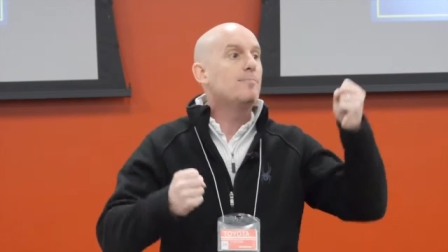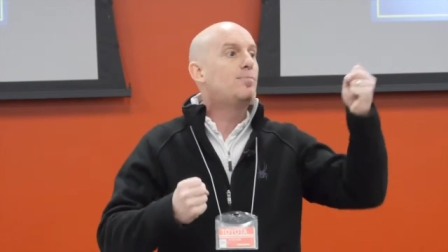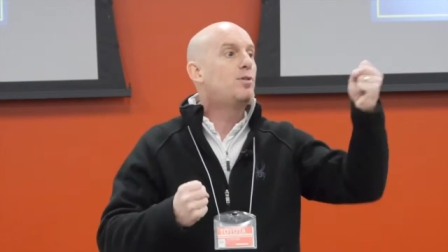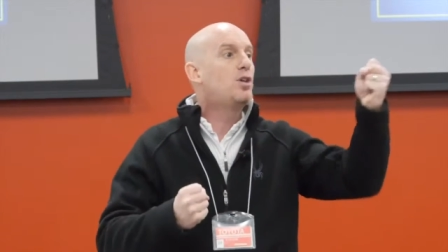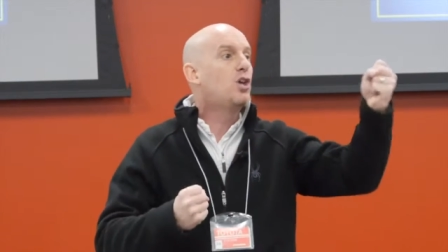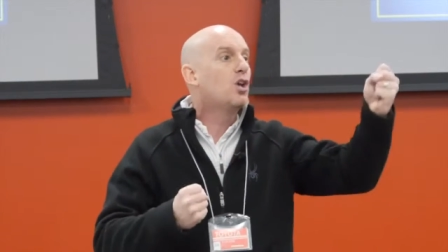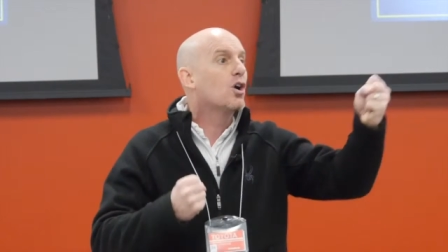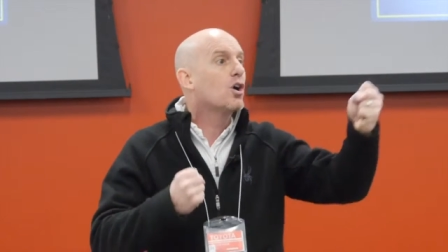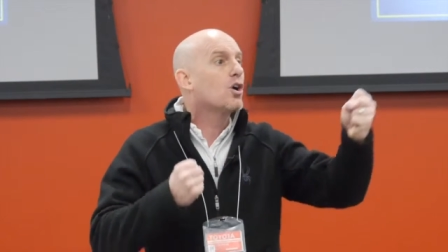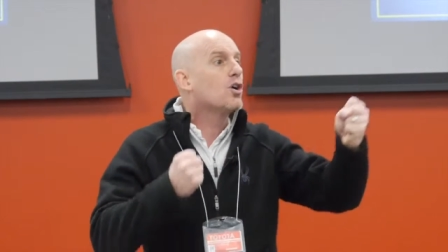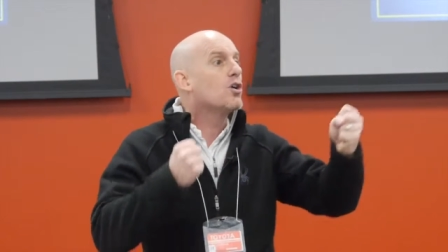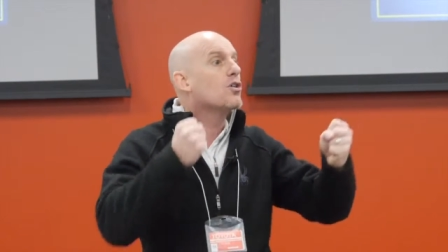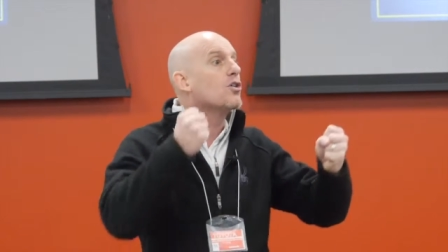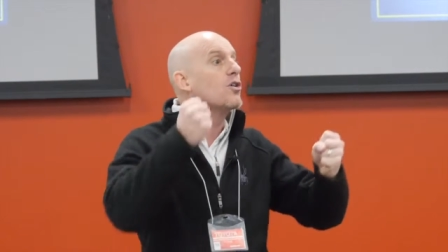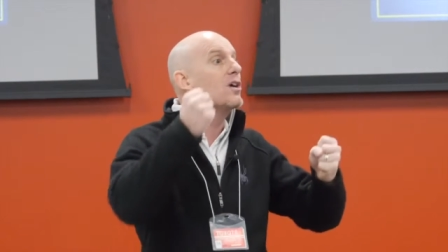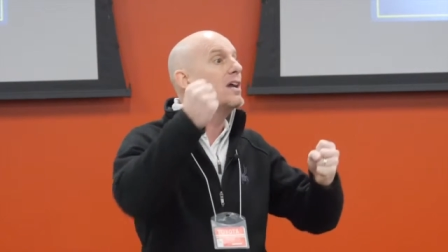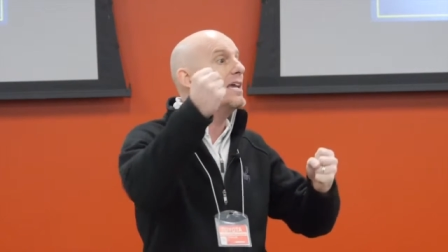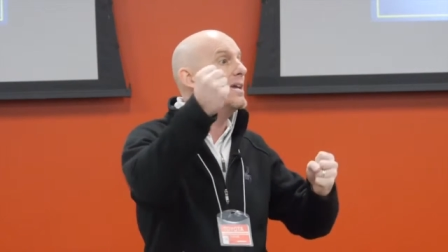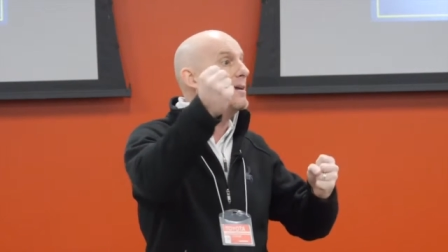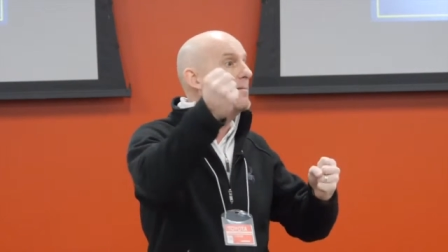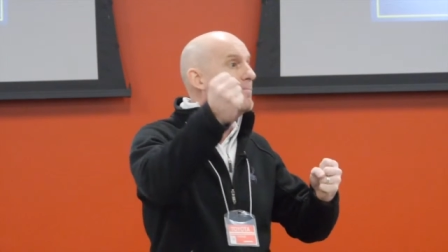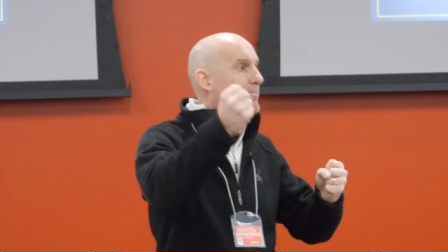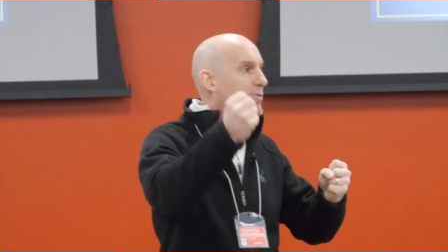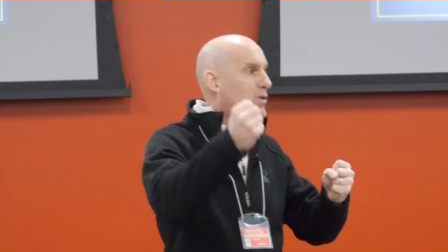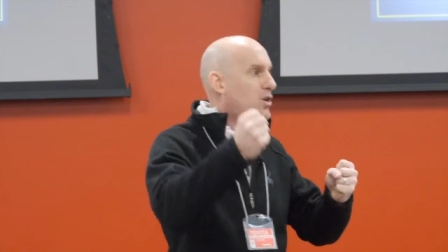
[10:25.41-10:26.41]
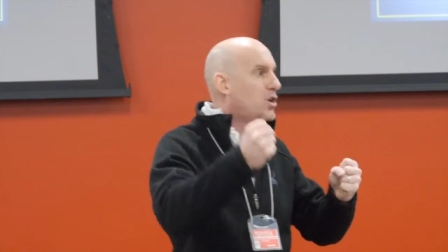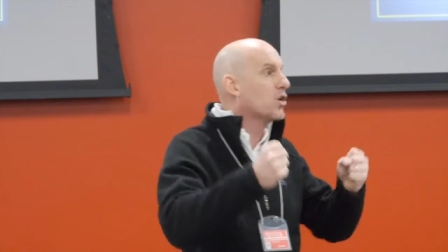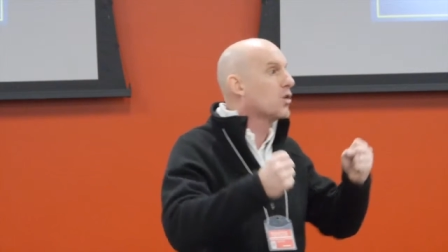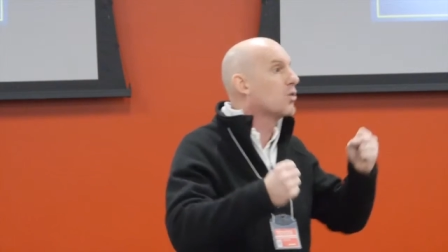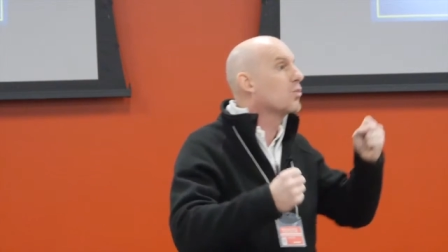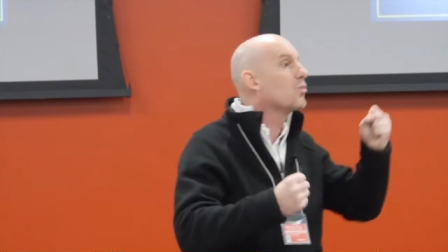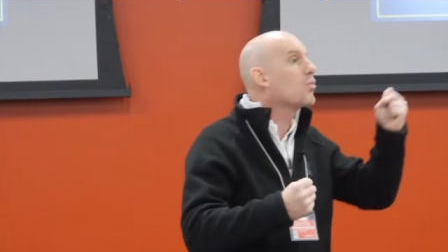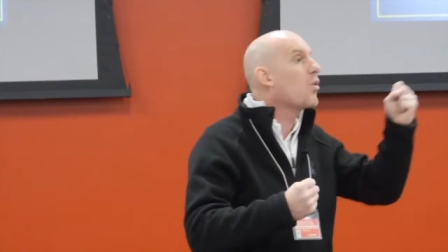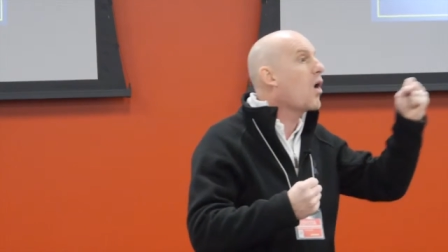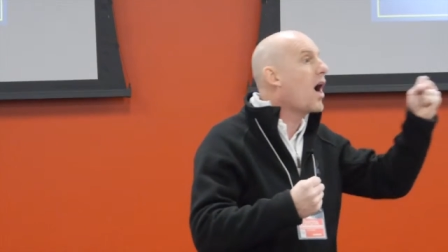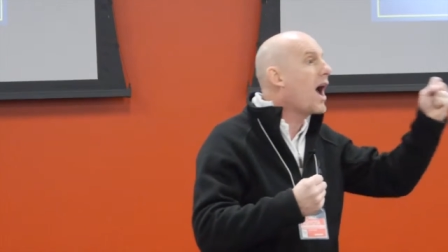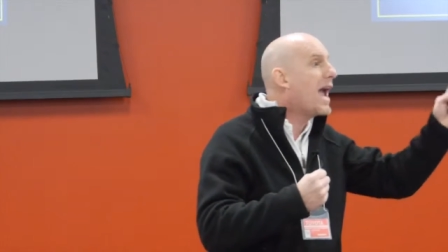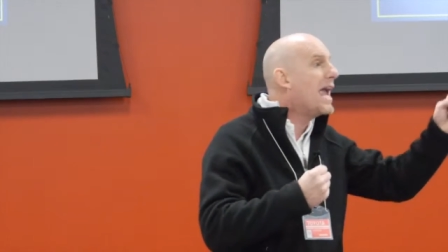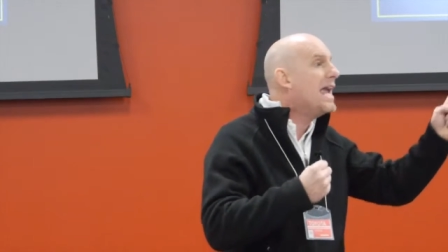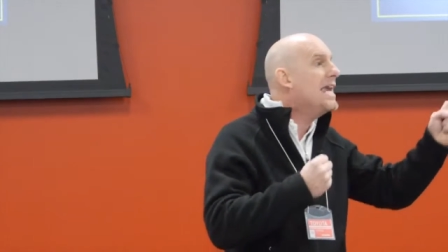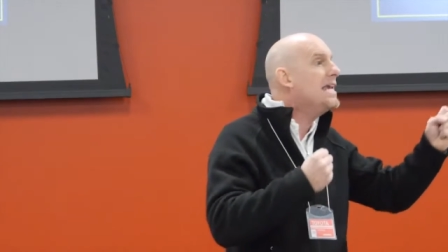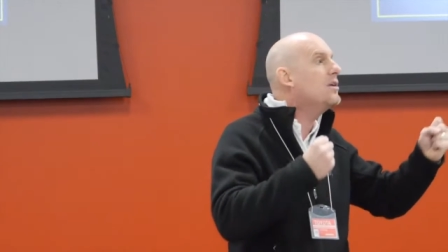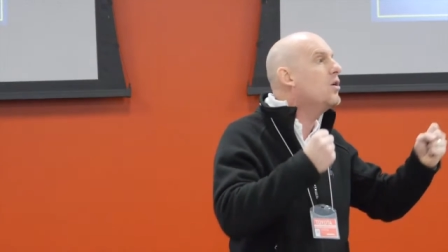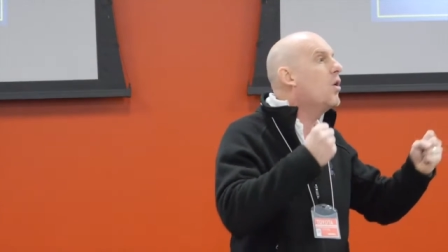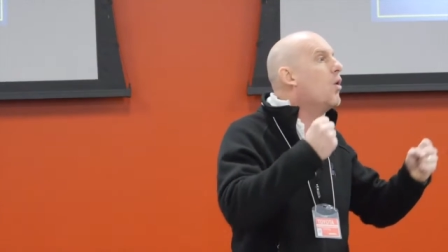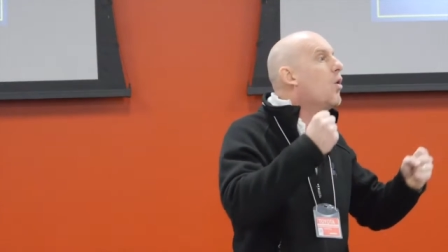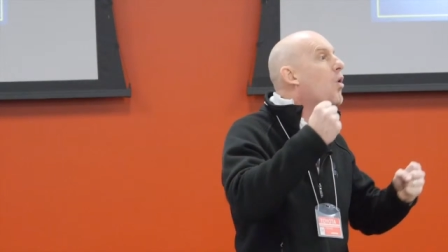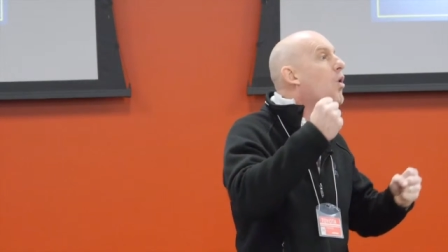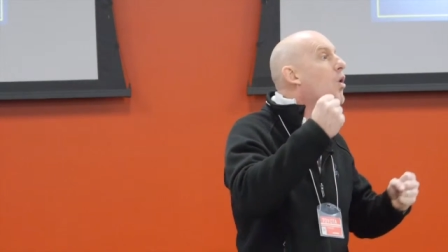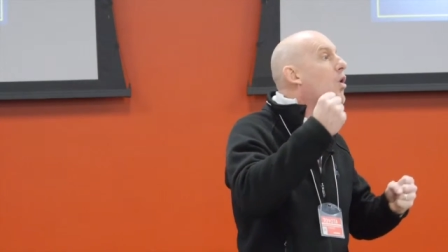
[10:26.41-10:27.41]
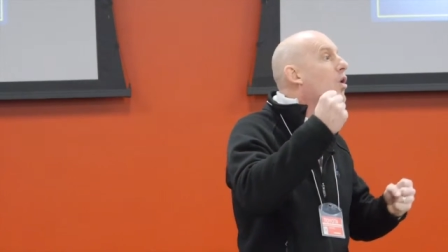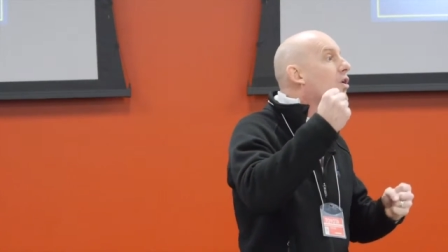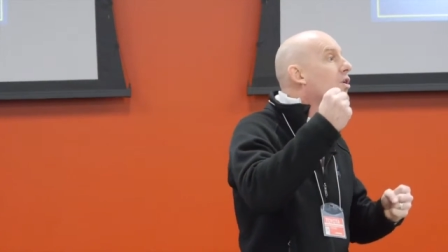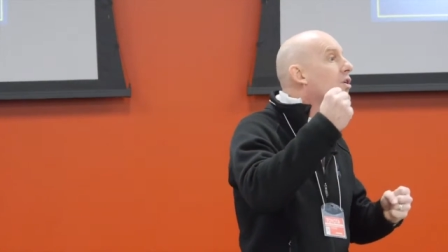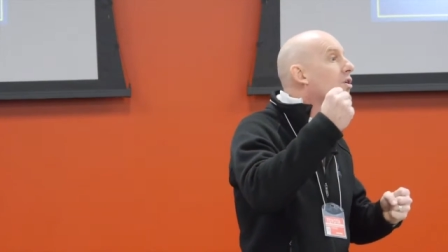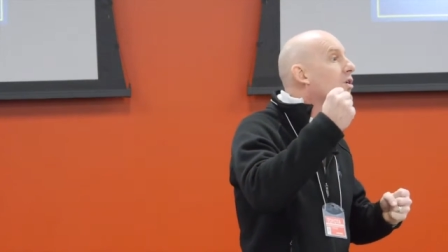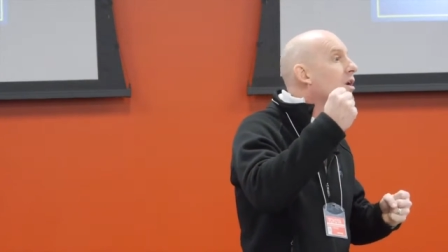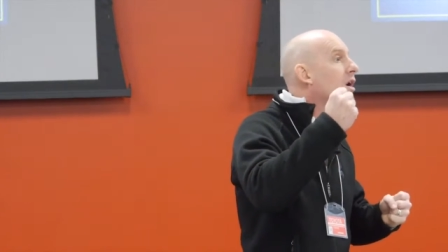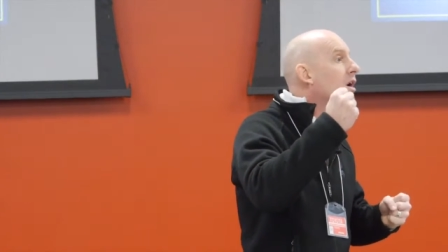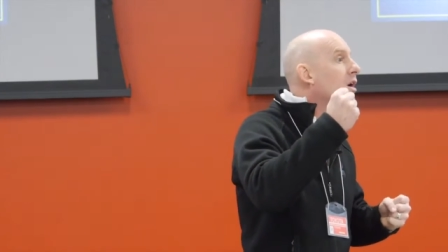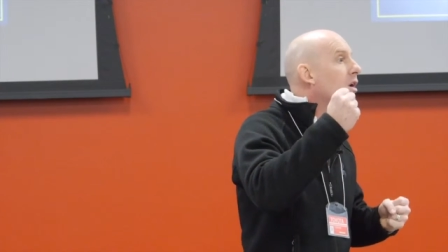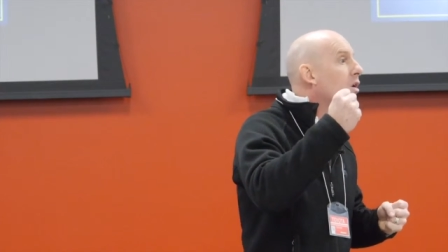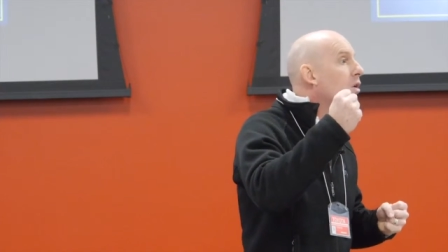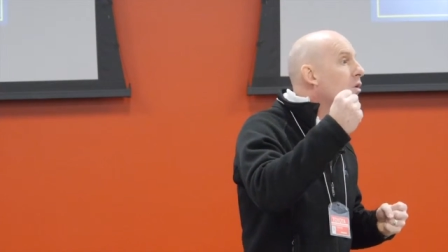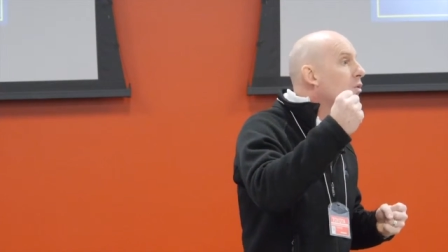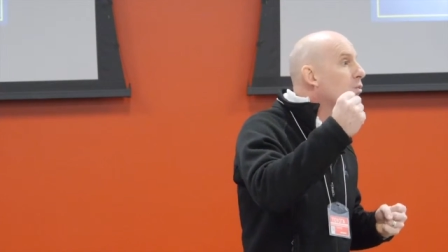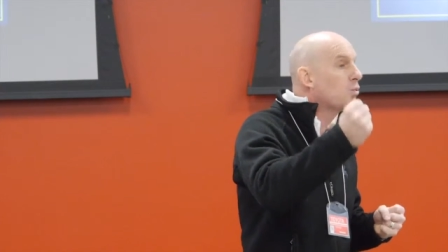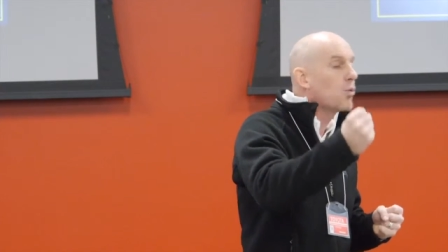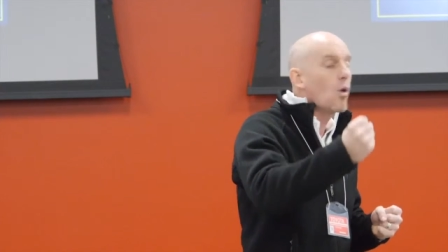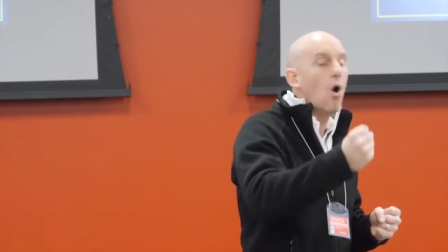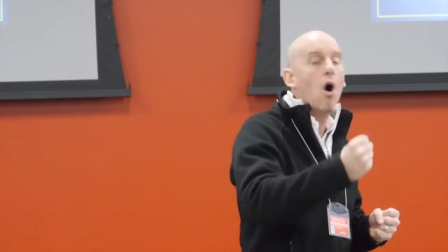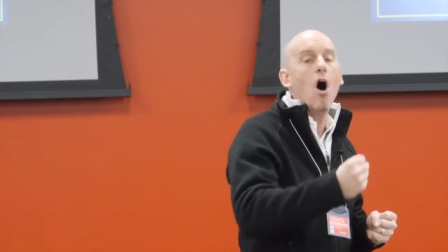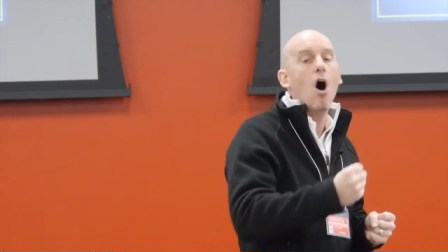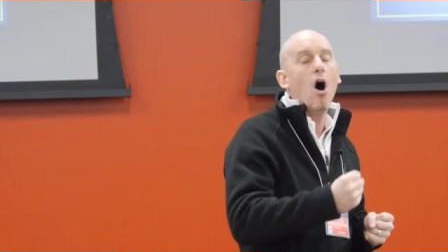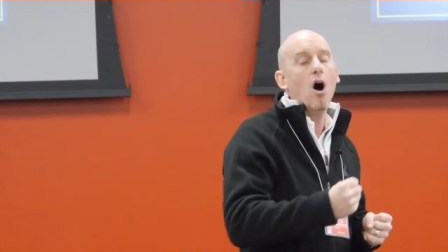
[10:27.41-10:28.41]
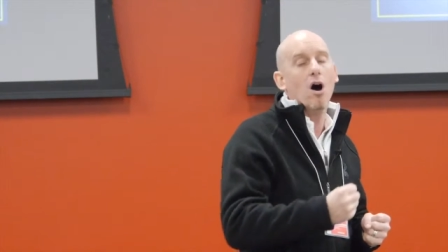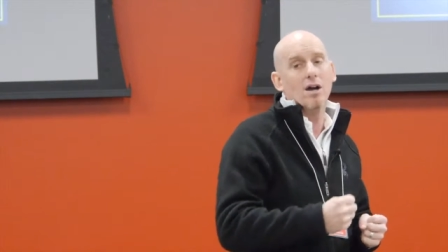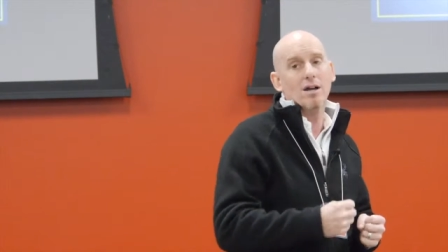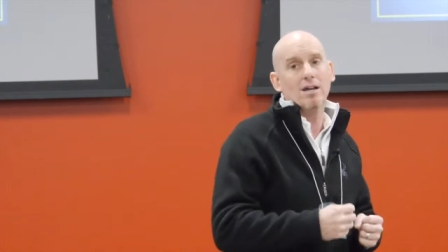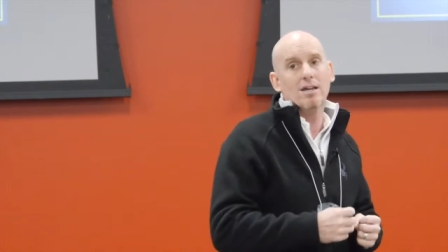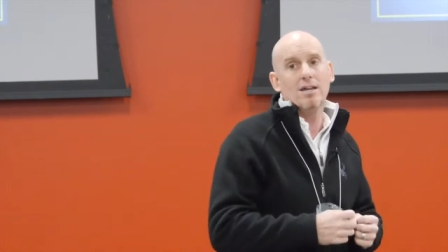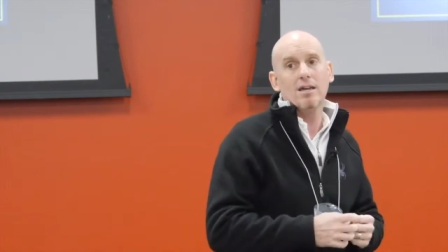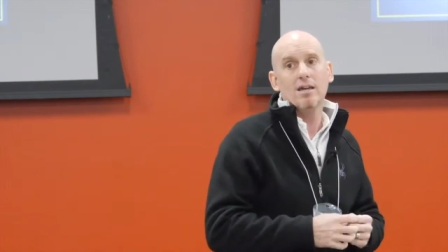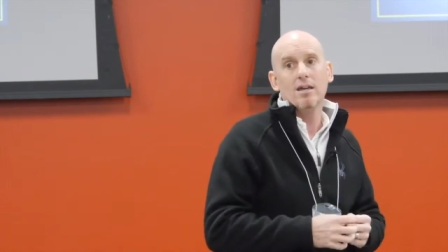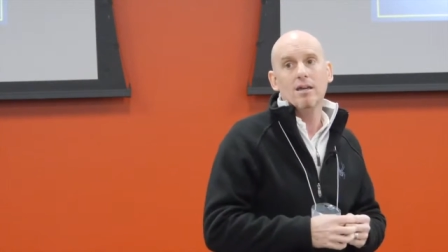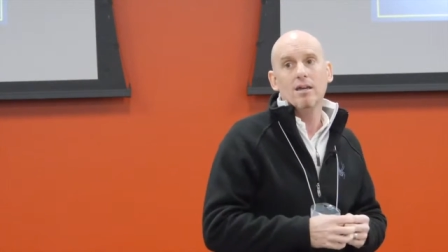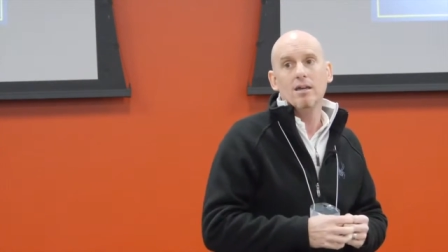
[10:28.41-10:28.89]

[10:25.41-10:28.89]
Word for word: pure or impure, right or wrong.